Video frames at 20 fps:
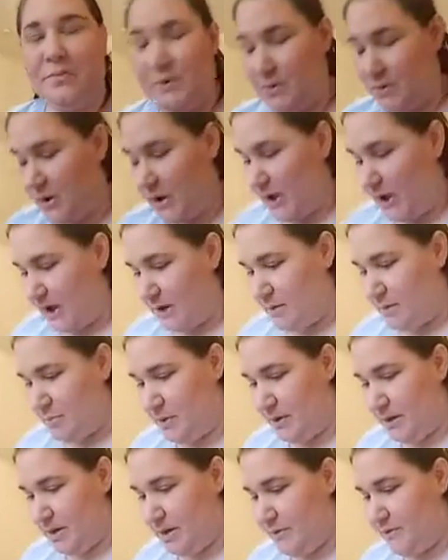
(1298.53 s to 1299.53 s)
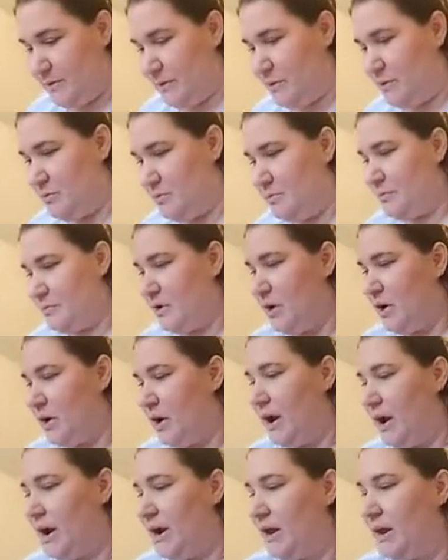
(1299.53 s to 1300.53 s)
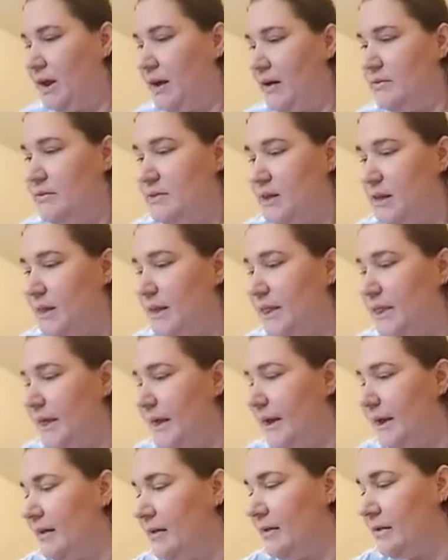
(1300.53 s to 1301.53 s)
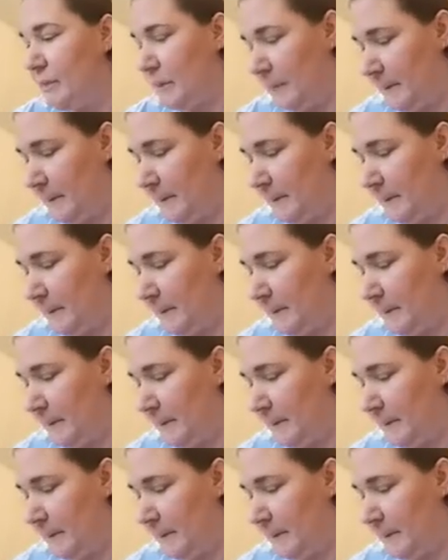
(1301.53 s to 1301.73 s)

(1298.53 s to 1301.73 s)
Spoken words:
Okay, I had to plug in the phone. Alright, I've done that.